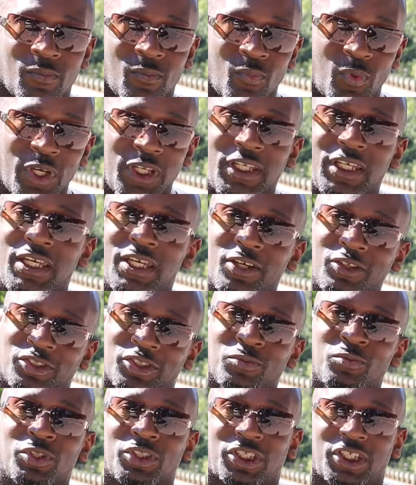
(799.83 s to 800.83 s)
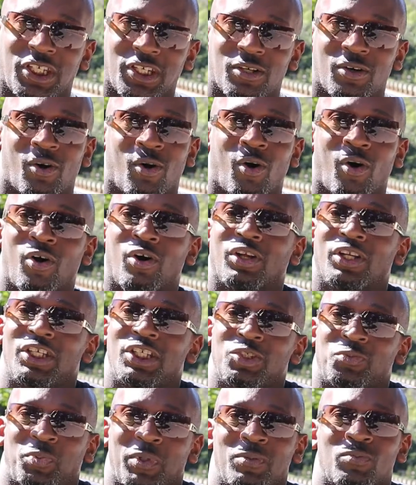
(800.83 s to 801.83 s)
Whitney Houston was killed. All
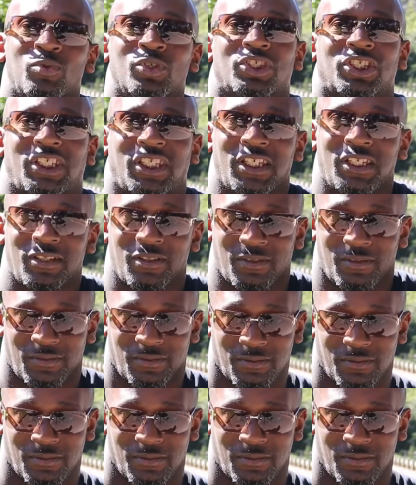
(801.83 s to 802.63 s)
these people was killed.